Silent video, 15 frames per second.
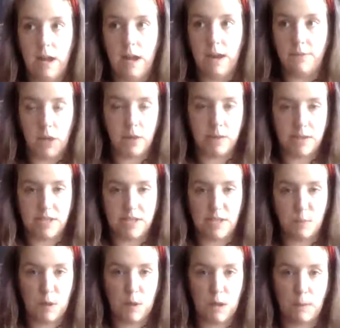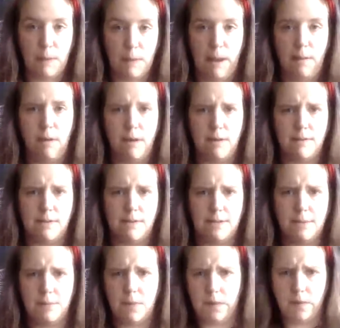I talked to Spirit about, and it's
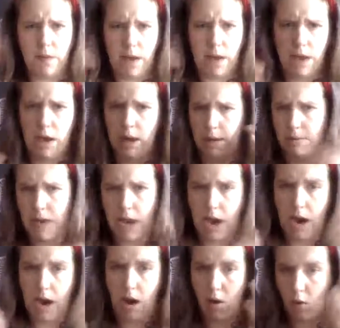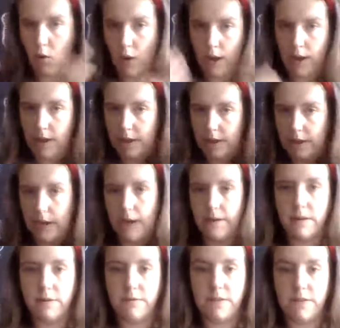something that I'm now
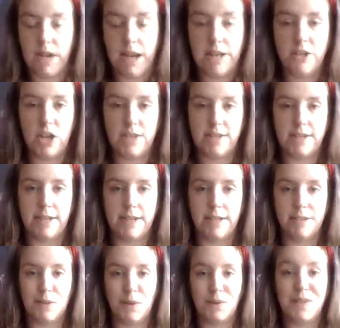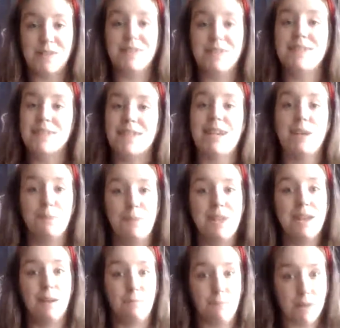kind of digesting. So, this is going to
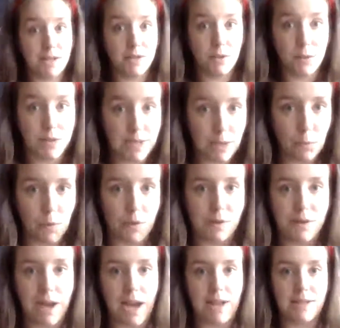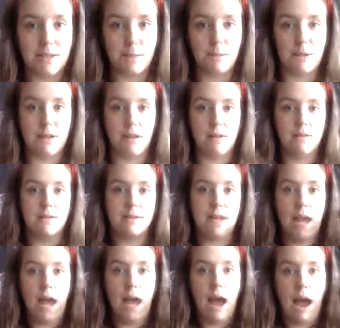become my new keyword, guys, because
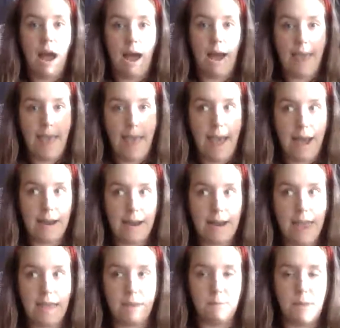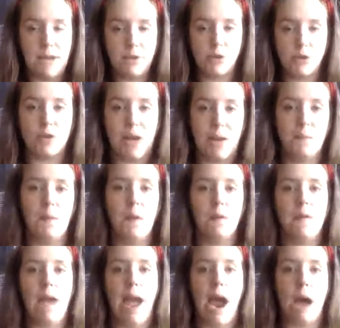I had a major download
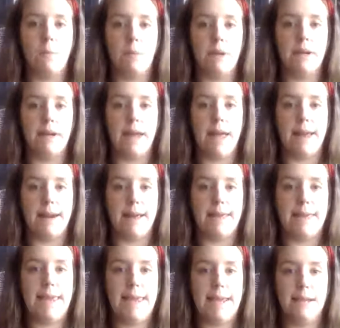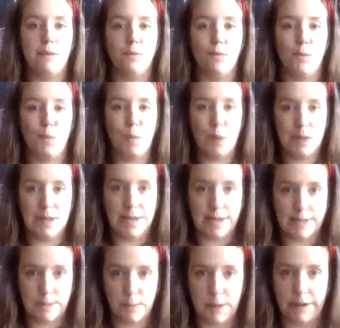that happened and I can't really
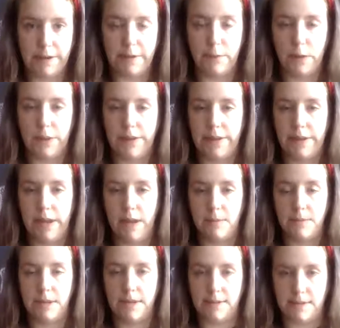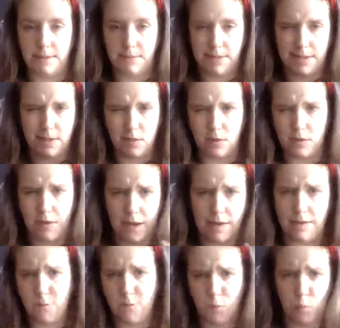explain everything yet because I'm still
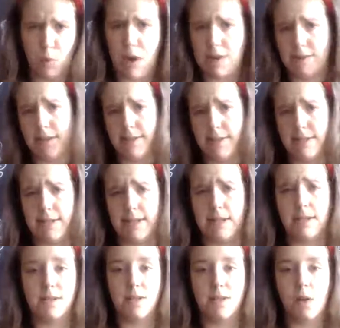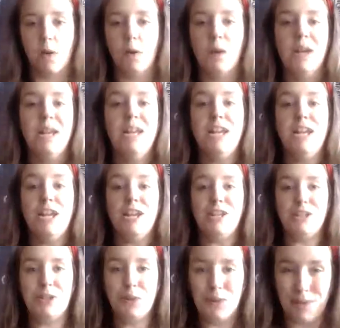kind of processing it. So
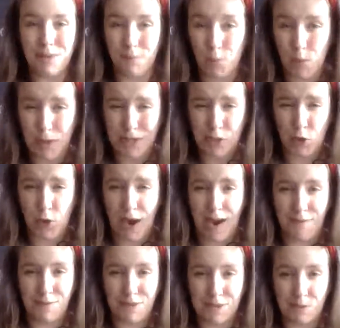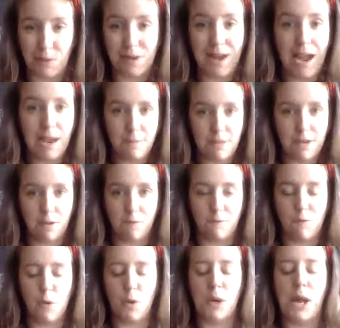intuitive witchcraft is what I'm here
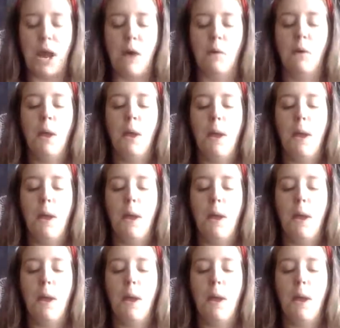for now.